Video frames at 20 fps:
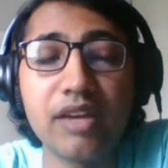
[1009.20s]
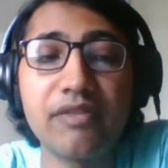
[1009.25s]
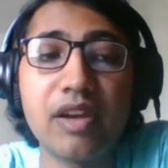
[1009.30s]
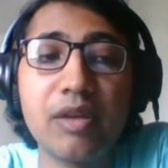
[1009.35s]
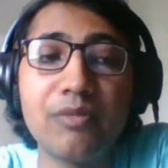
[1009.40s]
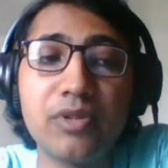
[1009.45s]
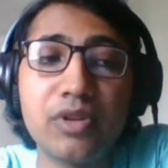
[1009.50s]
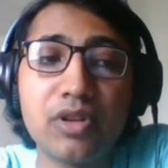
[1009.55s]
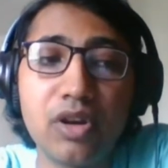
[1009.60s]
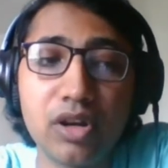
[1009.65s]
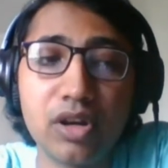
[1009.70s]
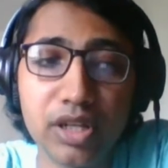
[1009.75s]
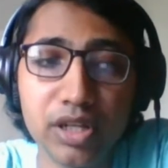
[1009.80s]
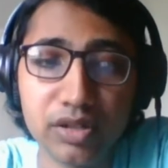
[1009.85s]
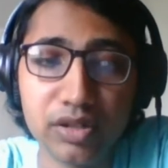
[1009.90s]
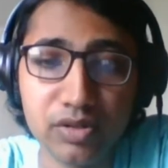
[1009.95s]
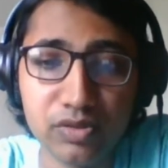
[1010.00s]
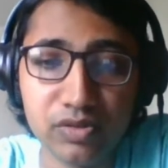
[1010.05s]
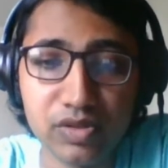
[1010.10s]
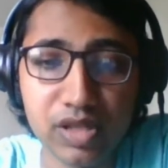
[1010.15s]
If I'm
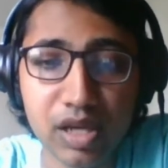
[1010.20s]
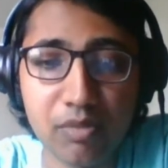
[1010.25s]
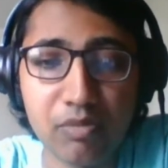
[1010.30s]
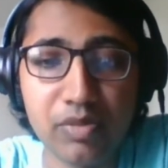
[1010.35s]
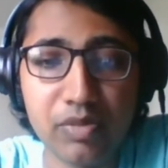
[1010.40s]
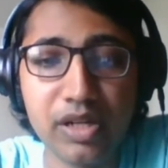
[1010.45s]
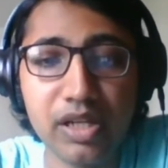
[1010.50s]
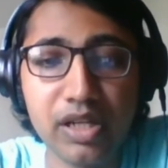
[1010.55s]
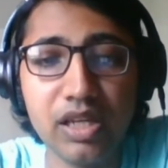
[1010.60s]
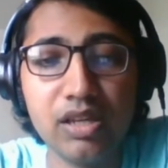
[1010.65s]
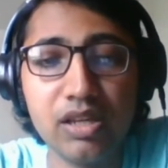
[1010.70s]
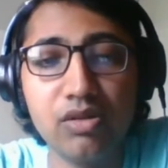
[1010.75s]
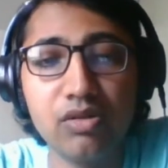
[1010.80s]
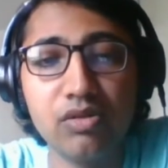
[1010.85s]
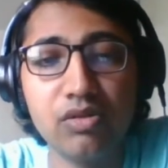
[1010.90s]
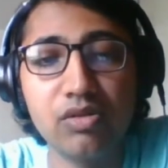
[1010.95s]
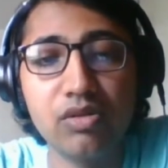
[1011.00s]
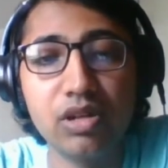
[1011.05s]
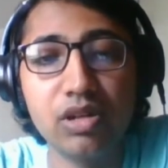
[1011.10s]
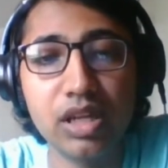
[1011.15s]
talking to somebody
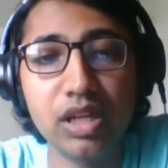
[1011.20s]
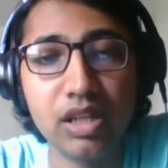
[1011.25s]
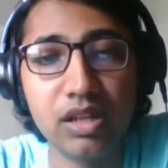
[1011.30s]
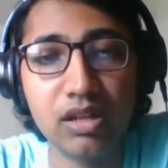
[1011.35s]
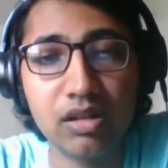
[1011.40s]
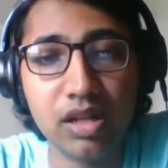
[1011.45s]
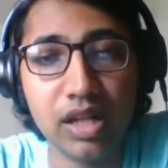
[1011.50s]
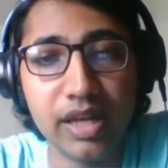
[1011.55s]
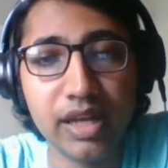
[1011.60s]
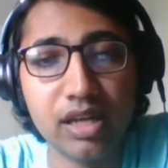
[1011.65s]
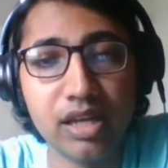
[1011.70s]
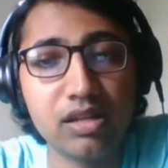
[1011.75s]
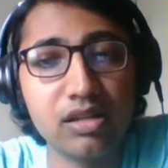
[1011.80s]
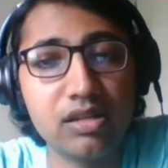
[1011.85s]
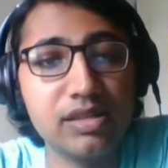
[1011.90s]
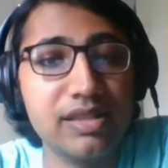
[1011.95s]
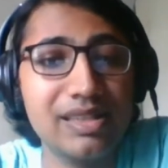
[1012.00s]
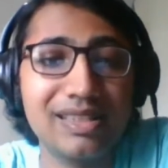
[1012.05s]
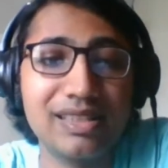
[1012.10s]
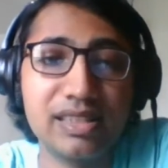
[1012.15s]
in like
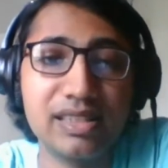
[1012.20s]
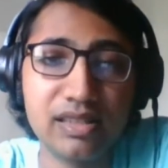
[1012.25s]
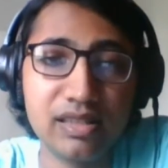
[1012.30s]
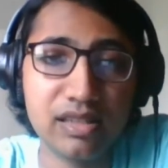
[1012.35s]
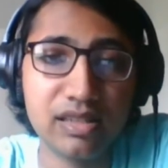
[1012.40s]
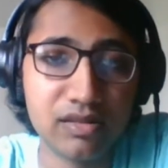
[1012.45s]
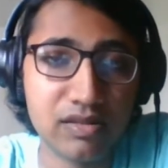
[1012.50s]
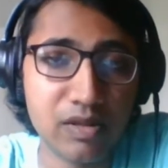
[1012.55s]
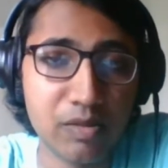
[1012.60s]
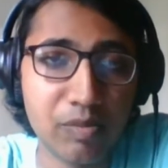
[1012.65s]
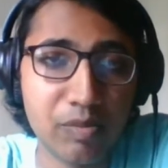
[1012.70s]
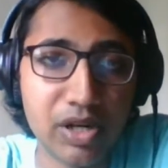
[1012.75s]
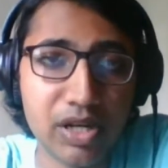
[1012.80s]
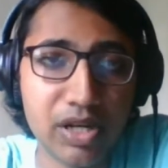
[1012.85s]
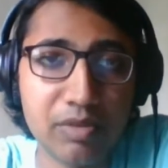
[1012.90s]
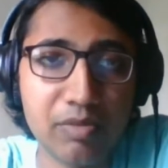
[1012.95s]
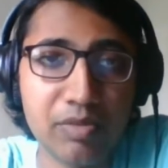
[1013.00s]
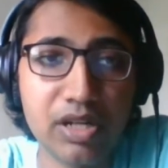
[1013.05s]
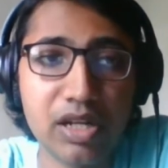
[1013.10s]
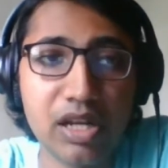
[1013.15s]
a statistics
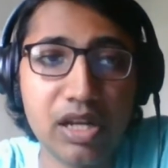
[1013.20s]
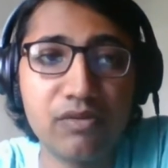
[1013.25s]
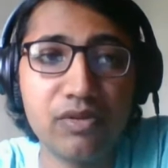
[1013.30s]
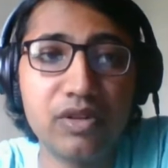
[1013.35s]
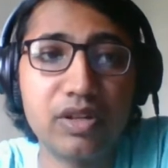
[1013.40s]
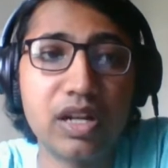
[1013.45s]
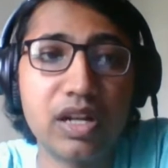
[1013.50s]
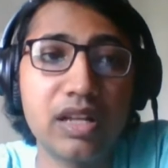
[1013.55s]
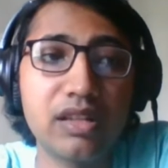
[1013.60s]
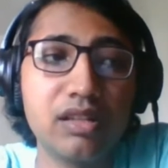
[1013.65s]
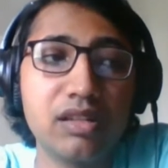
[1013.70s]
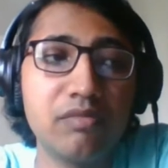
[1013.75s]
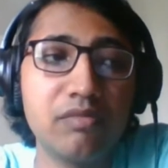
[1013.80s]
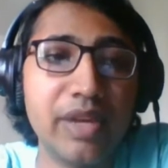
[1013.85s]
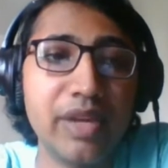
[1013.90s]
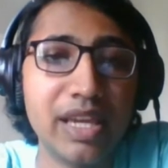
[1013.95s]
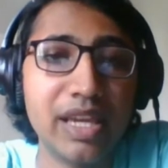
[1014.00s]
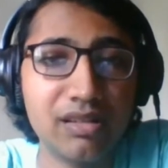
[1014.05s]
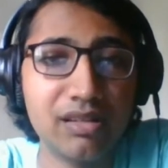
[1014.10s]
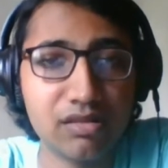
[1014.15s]
department, I would rather
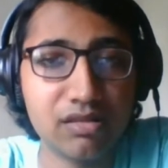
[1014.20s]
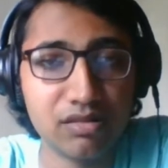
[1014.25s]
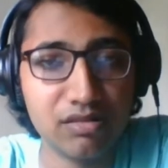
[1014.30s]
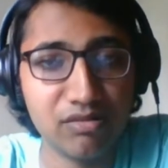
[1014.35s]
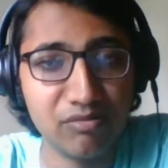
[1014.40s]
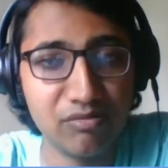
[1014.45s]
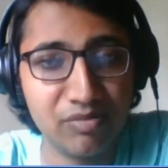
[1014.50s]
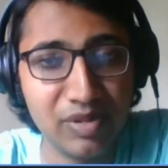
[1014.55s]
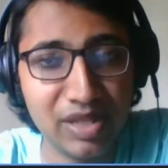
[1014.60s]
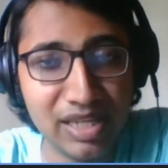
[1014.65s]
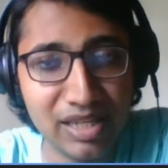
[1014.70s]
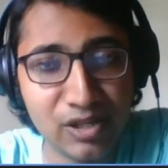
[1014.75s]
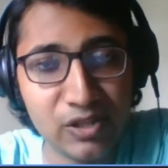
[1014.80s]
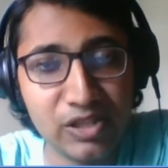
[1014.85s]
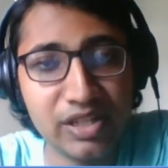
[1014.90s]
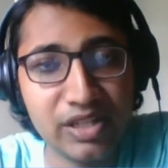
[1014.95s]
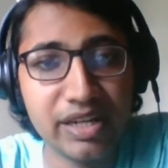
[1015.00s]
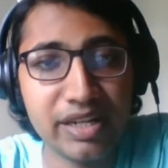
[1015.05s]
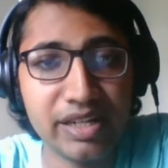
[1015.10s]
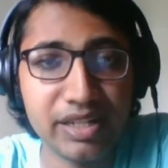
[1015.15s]
be
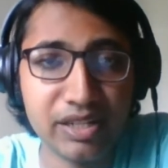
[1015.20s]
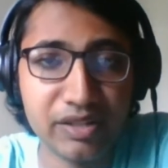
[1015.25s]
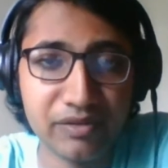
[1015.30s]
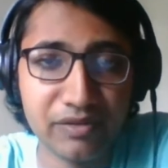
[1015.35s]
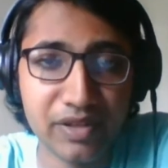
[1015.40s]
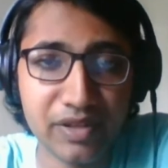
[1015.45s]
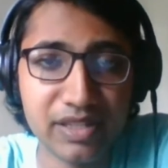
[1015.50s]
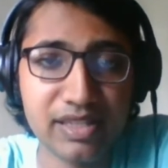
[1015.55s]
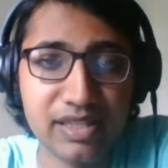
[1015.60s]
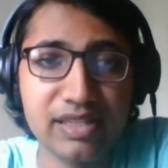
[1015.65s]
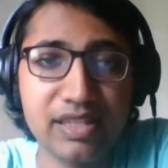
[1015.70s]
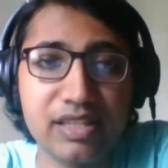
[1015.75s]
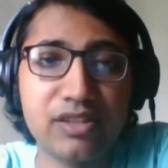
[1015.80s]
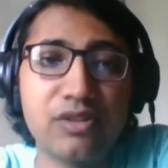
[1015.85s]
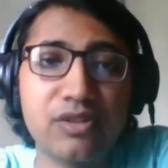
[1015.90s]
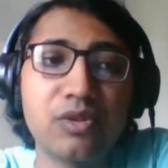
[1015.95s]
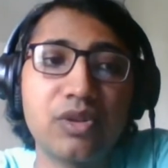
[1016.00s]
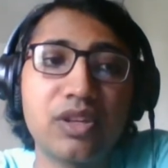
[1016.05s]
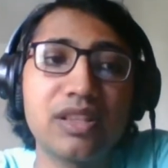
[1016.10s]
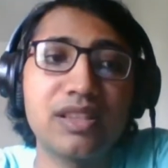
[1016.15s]
on the interface and say
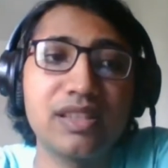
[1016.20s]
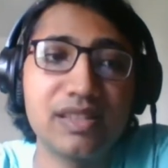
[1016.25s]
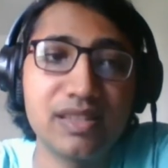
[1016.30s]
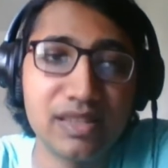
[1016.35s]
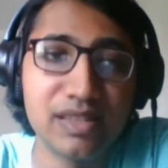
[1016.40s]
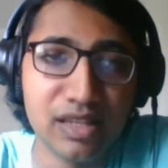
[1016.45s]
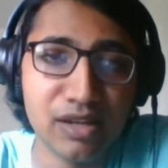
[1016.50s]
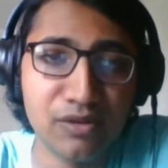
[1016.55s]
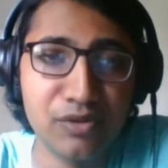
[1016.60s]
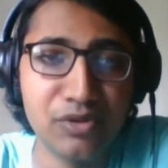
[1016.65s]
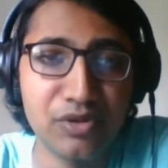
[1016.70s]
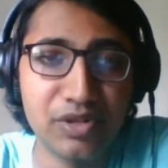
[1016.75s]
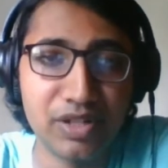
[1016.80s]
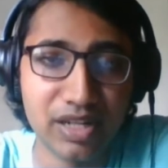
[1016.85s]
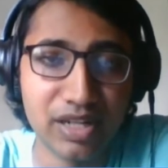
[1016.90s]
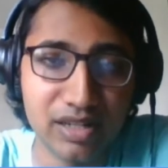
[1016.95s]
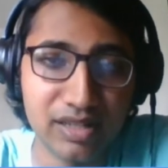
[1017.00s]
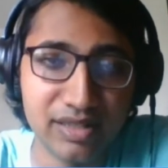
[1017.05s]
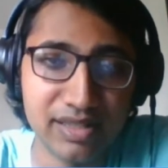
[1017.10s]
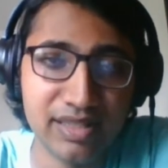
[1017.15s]
that, okay, this is how you
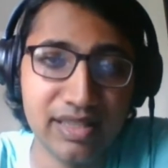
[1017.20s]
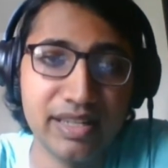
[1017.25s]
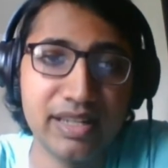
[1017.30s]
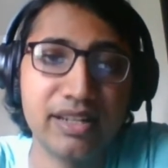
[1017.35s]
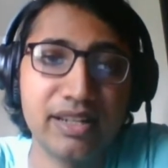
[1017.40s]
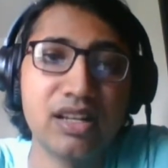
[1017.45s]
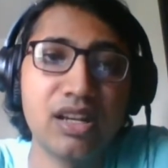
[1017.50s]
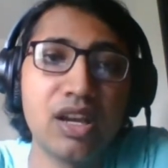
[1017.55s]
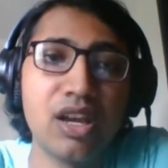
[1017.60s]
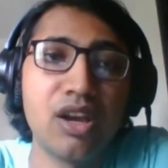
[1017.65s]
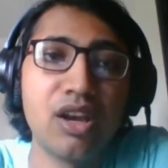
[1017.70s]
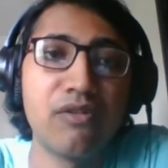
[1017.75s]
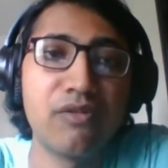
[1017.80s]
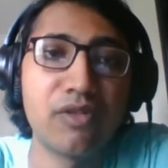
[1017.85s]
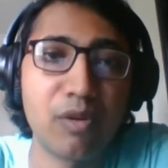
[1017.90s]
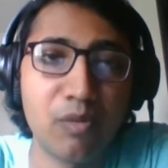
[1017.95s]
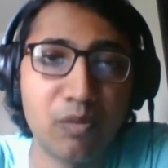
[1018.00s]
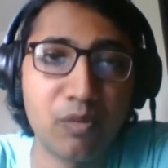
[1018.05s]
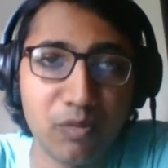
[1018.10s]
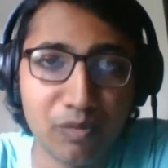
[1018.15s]
translate
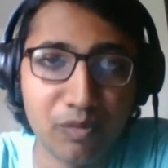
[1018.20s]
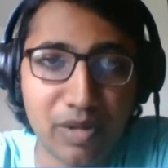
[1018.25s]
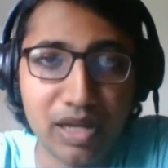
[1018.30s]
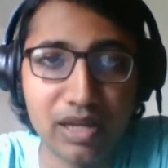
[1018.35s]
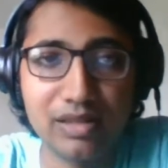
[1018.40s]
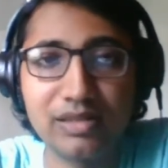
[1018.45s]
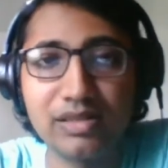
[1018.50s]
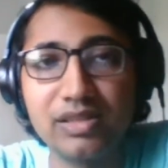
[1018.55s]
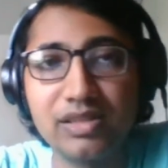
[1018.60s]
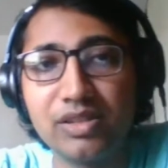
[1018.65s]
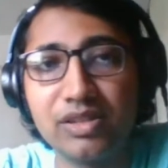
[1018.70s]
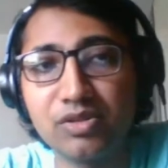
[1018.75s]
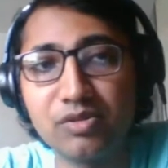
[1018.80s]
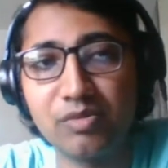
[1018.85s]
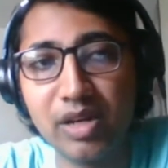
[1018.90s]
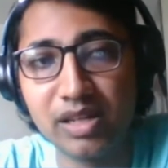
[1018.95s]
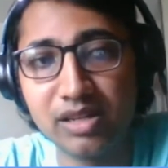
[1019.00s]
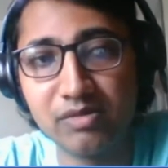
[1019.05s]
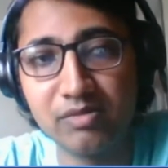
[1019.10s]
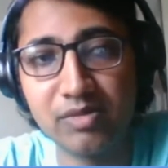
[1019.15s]
from biology to
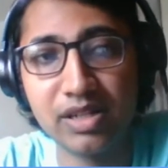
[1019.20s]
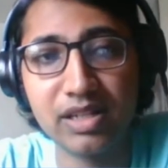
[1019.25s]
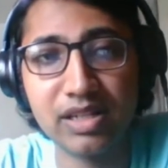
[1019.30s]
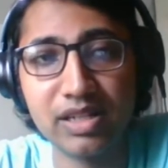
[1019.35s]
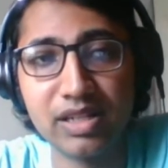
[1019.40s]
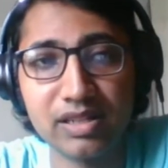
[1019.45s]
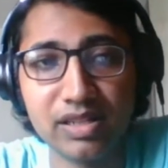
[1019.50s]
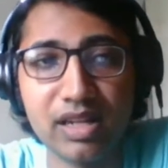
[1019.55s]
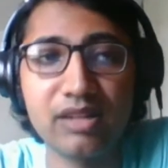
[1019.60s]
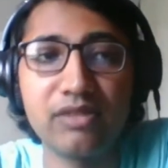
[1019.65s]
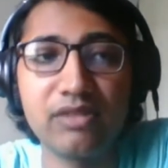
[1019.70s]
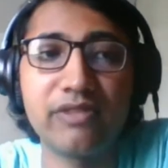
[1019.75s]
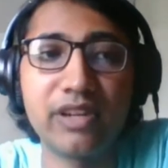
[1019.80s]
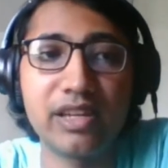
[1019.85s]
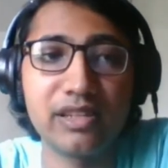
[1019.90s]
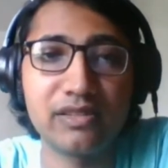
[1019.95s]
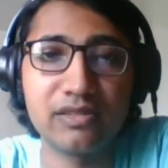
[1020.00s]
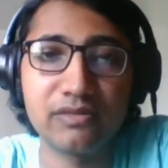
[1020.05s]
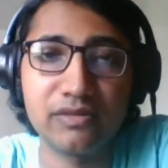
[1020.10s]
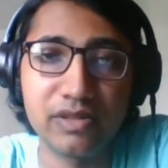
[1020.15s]
mathematics and
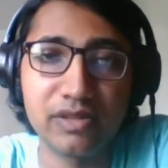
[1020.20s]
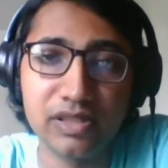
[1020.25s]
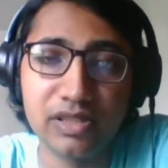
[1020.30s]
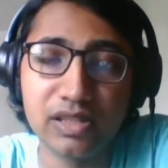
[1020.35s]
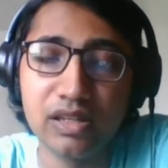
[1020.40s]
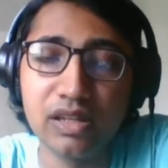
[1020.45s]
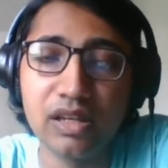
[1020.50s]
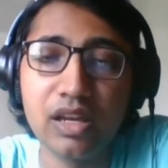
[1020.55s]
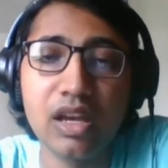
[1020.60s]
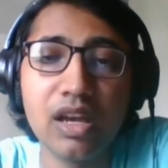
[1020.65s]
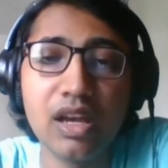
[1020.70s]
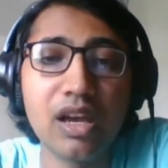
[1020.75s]
vice versa.